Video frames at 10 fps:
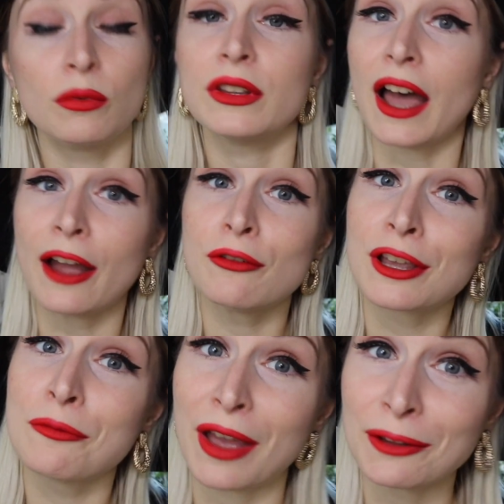What I
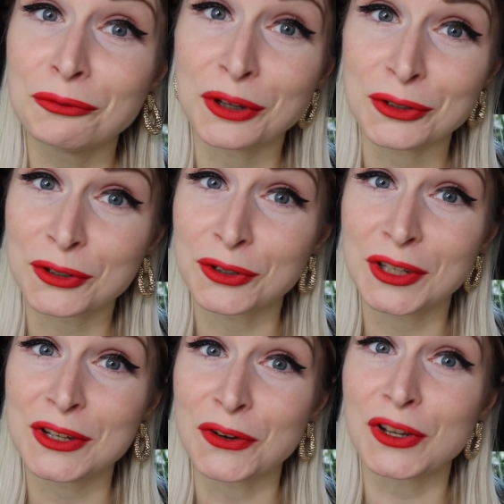recommend when you're
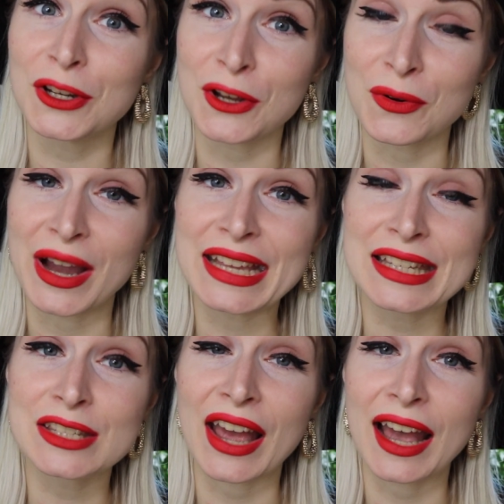cooking your quinoa
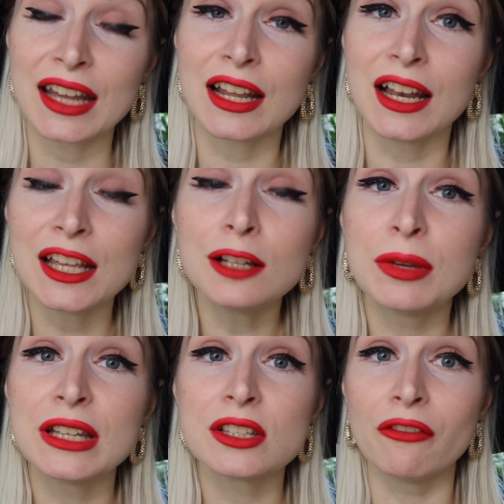is to add a little
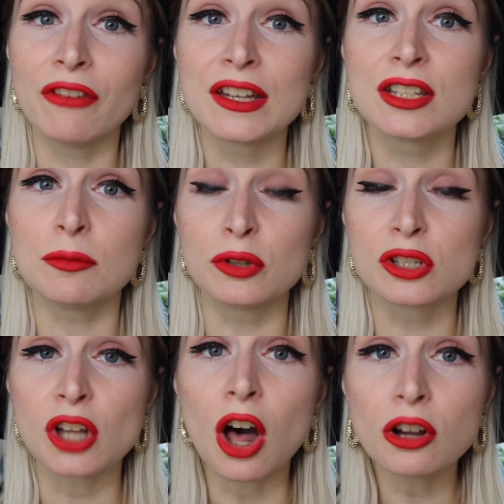bit of vegetable
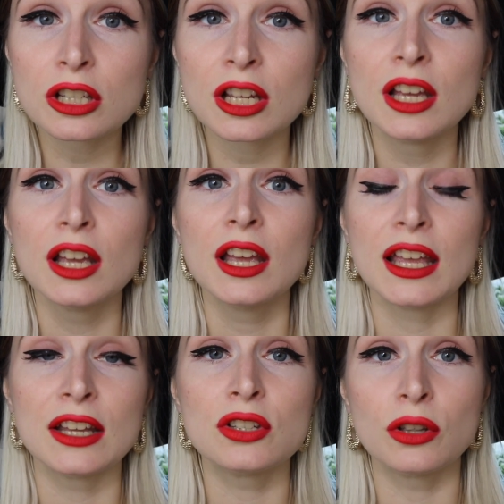stock
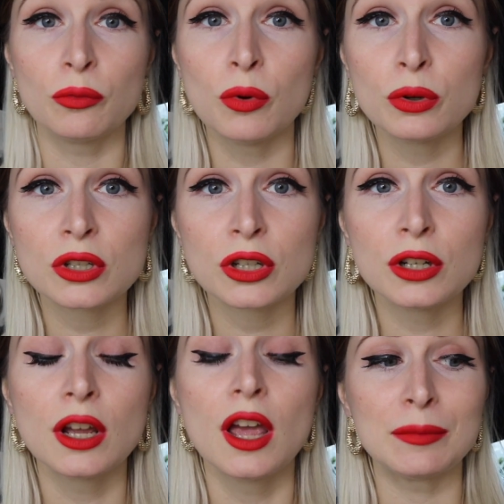into the
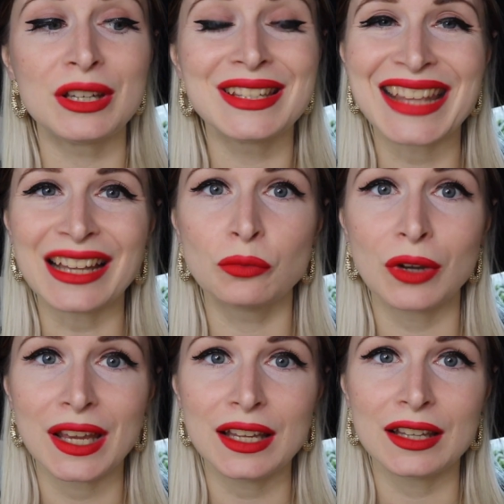water, because that
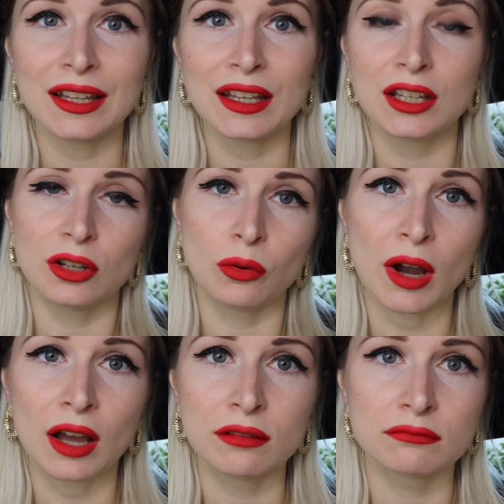way the
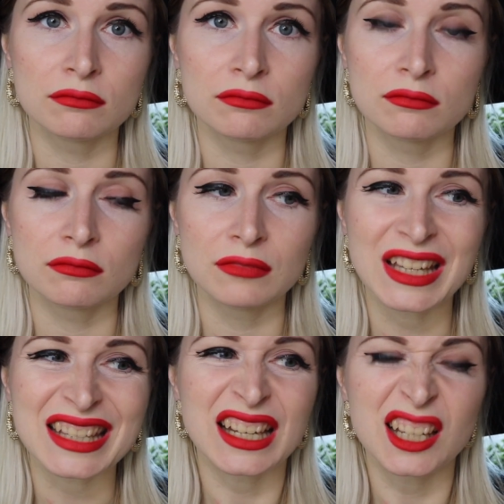quinoa
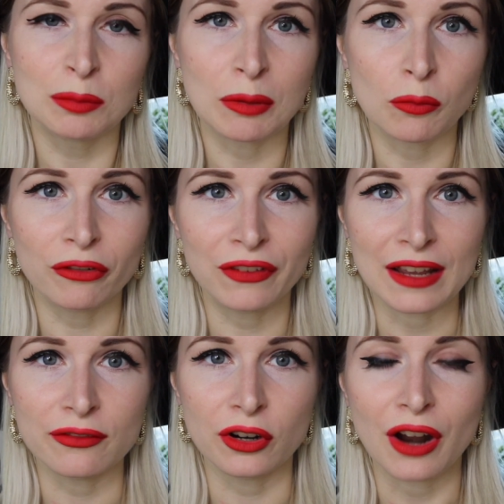gets a little bit more
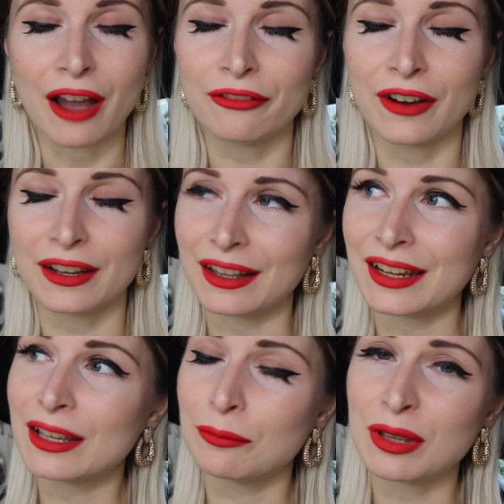flavor. I find that
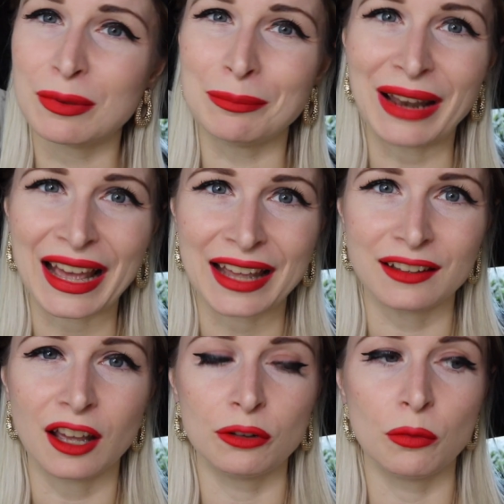it can be a bit
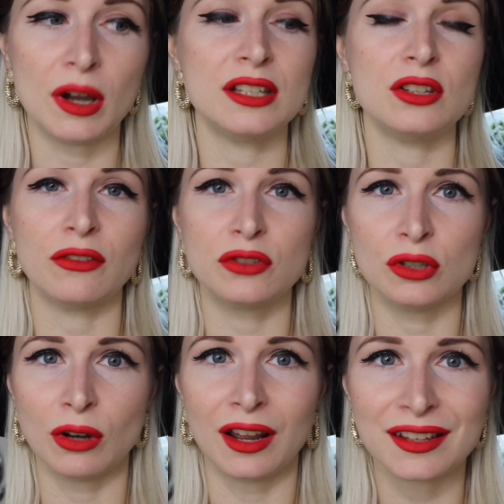bland, otherwise you have
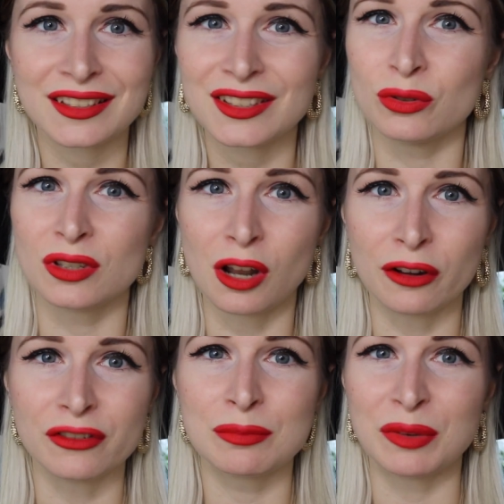to use a
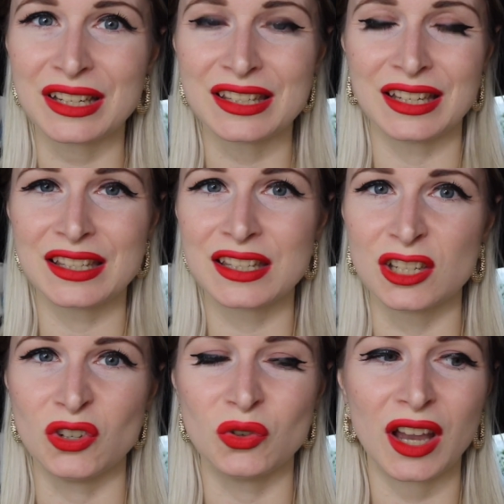lot of spices
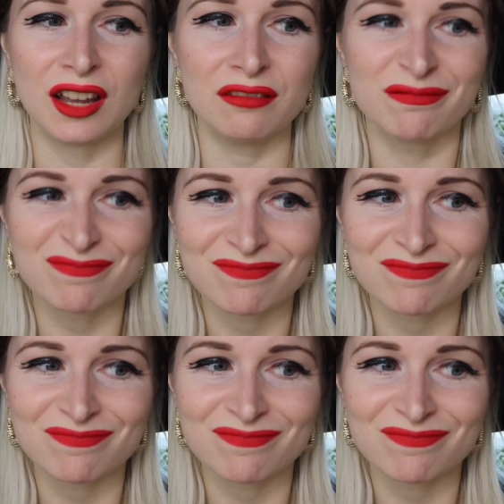to kind of